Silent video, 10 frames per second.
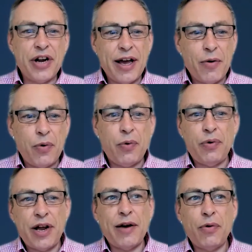
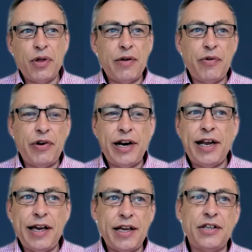Now there
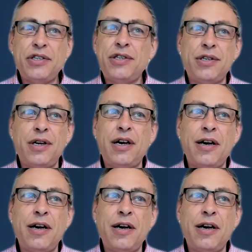really is